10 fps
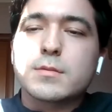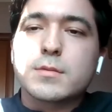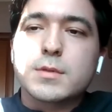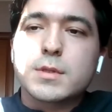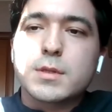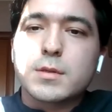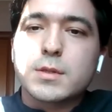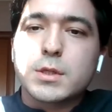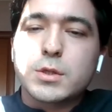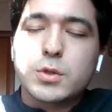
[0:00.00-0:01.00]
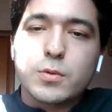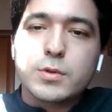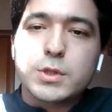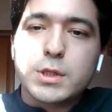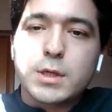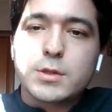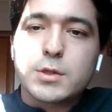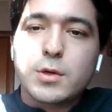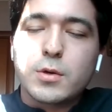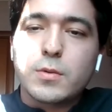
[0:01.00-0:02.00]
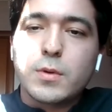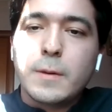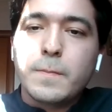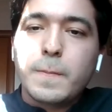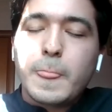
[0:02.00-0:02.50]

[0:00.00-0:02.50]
and technology to